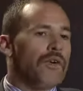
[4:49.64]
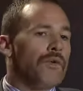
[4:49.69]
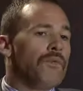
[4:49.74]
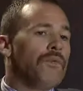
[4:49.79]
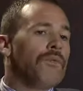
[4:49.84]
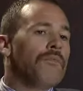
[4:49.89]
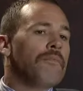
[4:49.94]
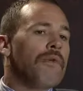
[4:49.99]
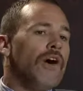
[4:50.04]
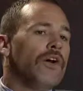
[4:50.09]

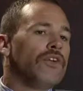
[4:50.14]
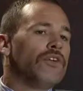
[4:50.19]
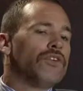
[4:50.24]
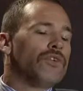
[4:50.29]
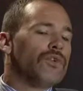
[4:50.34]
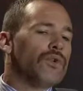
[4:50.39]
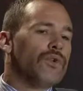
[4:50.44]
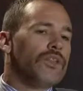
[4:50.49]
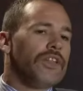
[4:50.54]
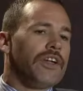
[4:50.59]
remote
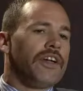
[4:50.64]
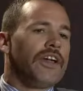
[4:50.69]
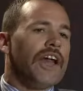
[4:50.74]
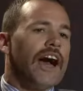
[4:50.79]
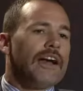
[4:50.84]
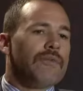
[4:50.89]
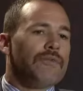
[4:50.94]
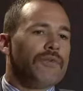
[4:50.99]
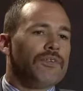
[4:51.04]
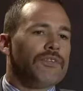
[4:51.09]
tool that
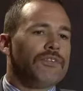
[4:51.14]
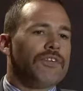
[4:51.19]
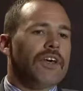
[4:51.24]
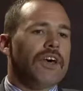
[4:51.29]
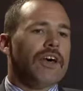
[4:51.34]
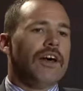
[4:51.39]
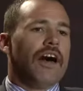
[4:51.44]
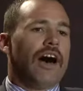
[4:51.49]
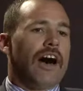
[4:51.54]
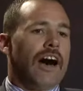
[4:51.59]
enables
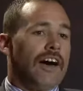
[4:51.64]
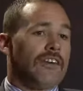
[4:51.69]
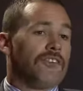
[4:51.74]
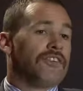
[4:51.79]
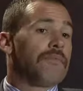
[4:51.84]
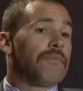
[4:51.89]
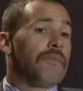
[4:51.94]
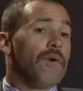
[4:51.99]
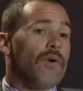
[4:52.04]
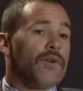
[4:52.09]

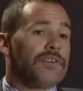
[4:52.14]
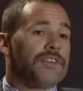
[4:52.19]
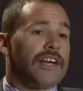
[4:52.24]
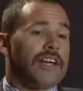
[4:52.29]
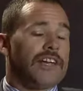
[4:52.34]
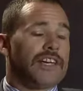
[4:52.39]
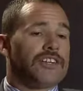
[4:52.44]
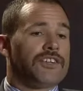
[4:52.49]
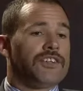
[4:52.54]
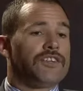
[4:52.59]
support
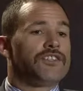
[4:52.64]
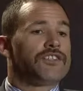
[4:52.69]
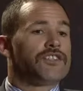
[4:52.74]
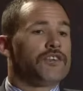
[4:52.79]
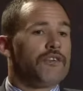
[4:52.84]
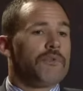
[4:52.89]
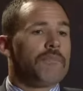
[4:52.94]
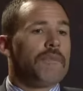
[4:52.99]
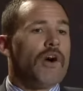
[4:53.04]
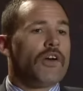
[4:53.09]
technicians
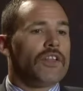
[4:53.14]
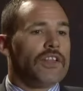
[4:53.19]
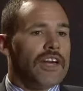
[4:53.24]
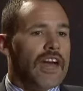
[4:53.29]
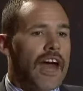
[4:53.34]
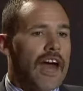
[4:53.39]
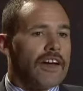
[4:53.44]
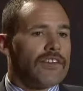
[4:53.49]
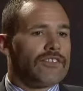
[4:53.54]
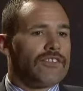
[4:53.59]
to
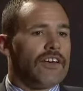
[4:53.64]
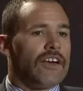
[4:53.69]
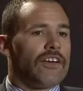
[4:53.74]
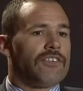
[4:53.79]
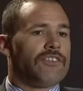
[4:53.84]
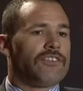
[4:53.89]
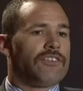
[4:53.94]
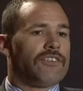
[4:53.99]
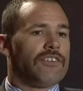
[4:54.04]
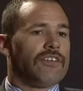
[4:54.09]
remotely
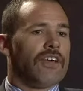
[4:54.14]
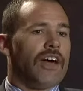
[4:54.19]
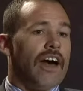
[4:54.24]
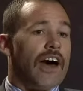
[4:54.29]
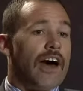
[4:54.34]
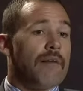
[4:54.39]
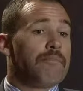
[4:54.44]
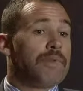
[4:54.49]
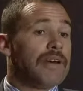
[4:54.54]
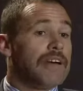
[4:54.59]
access
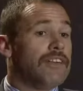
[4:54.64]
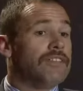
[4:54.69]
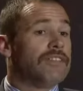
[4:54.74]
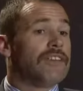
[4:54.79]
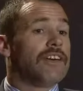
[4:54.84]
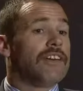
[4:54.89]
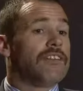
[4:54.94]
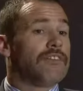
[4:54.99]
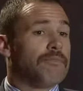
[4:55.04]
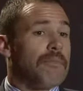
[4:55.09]

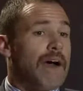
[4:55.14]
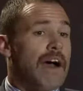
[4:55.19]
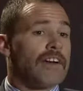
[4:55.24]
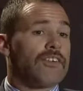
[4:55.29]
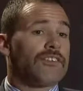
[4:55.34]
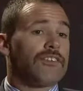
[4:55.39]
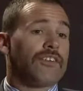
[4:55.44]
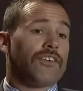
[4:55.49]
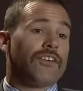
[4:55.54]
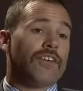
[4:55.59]
PCs,
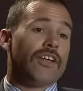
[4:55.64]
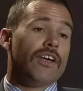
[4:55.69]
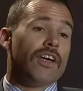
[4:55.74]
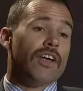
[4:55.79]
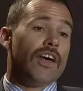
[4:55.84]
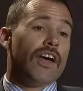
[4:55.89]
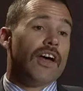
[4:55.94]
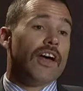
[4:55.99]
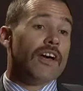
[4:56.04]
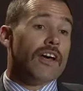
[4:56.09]
Macs, and,
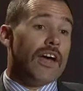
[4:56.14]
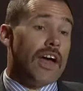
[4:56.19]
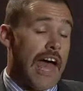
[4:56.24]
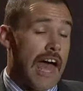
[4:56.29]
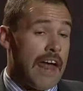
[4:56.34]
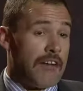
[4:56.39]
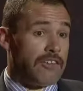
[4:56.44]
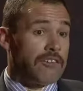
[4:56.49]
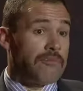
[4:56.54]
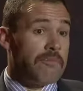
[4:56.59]

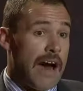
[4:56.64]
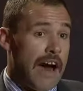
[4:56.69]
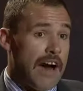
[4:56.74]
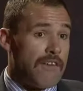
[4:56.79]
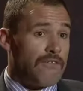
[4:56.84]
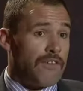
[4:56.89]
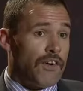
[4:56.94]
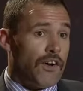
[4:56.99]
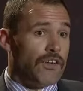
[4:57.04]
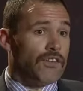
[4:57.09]
and
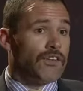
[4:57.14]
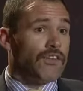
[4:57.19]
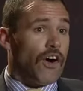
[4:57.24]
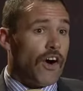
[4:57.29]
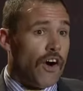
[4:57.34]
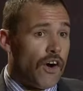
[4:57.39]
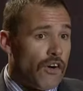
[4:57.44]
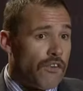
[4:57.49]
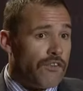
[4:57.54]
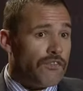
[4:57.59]
smartphones
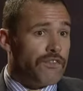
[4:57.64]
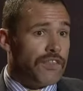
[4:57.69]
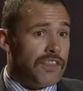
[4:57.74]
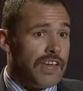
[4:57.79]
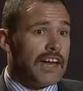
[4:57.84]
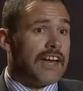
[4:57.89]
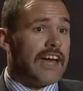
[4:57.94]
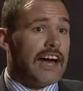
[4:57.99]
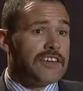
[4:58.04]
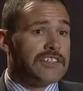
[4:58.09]
of
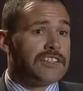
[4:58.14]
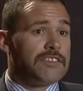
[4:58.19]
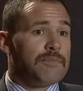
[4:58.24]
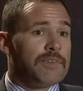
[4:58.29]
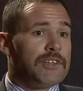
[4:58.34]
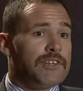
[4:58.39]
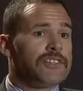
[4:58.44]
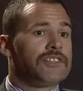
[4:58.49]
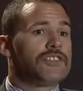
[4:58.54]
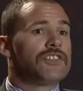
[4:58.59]
their
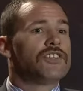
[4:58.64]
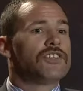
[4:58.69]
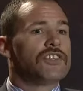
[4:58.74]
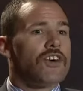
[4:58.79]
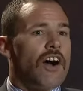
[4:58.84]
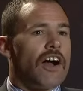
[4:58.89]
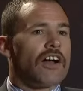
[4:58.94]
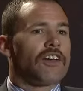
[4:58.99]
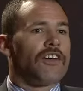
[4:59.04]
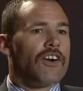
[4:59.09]
customers to
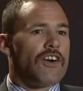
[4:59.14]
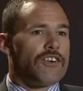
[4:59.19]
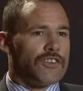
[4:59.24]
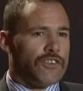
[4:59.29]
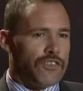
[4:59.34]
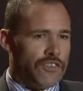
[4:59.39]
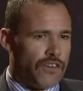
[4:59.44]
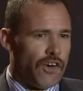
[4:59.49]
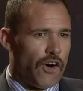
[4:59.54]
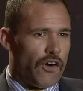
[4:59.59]

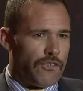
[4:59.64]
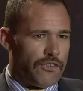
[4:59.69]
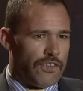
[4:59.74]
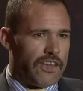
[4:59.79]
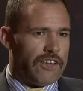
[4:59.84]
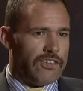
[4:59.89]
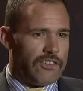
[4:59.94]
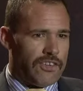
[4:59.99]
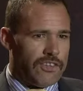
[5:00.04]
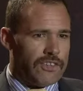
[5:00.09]
diagnose and solve
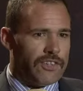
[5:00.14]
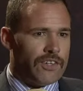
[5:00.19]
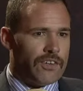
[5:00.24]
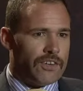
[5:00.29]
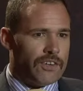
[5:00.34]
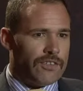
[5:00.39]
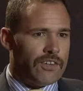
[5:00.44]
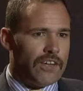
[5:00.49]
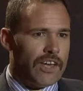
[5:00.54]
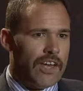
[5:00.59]
these
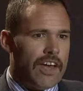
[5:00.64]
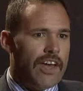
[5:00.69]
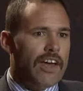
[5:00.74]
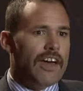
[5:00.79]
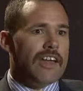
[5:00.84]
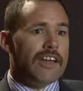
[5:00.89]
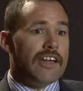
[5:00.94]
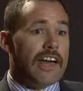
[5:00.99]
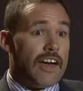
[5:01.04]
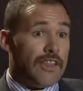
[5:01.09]
issues.
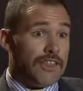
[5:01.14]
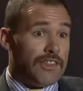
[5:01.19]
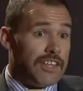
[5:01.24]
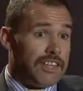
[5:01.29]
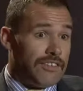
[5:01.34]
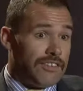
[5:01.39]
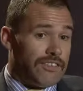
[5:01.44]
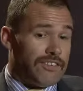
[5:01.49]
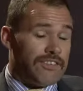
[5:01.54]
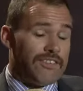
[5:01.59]
Now,
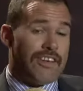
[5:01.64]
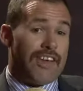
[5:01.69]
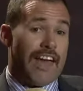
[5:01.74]
this